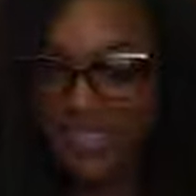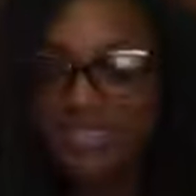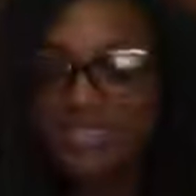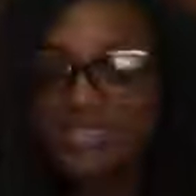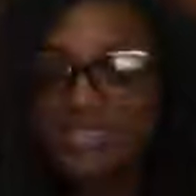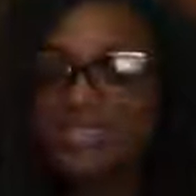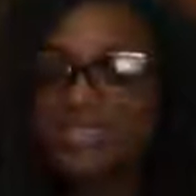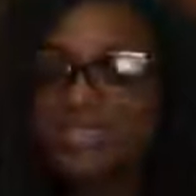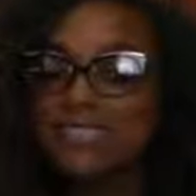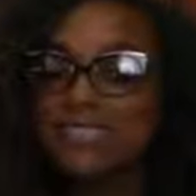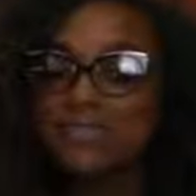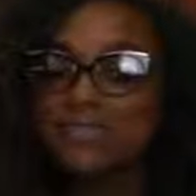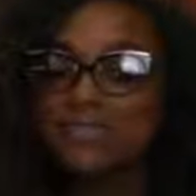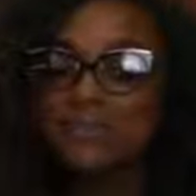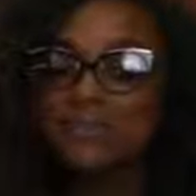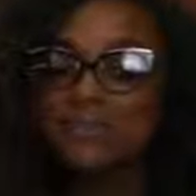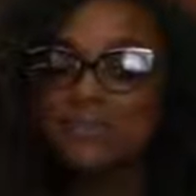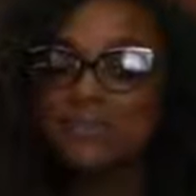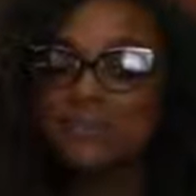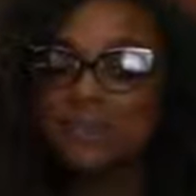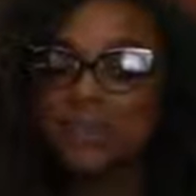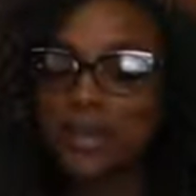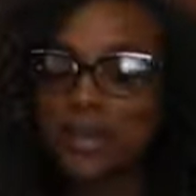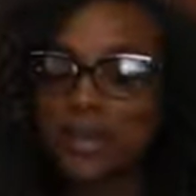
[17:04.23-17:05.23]
he did tell
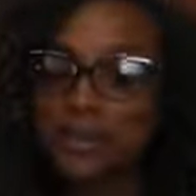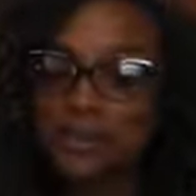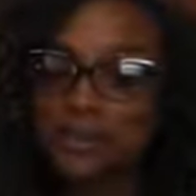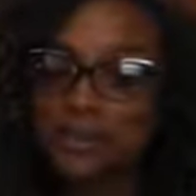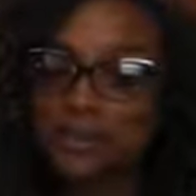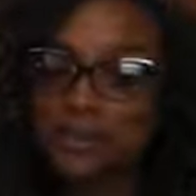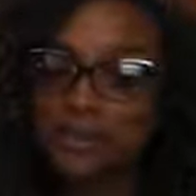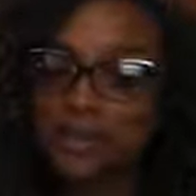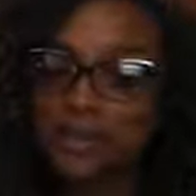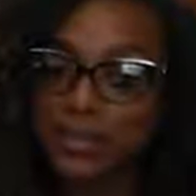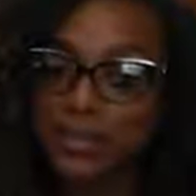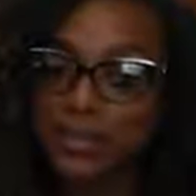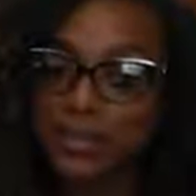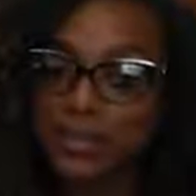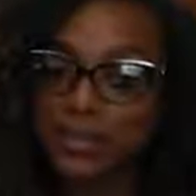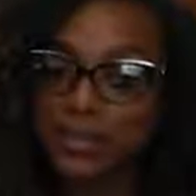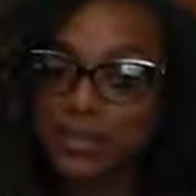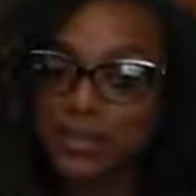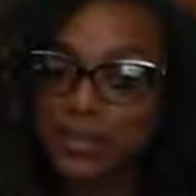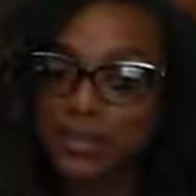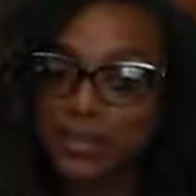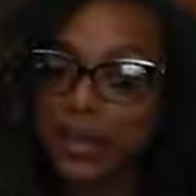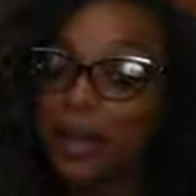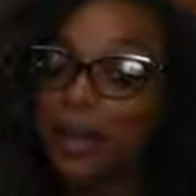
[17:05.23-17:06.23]
him that he was with
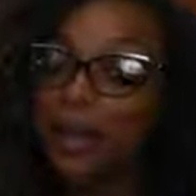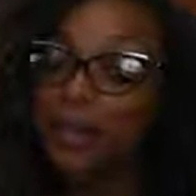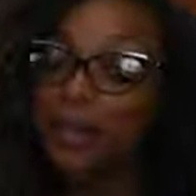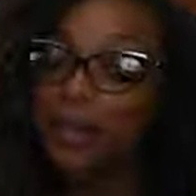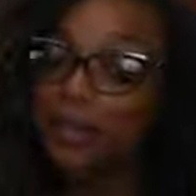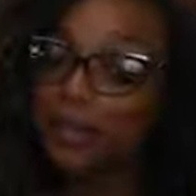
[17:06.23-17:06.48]
the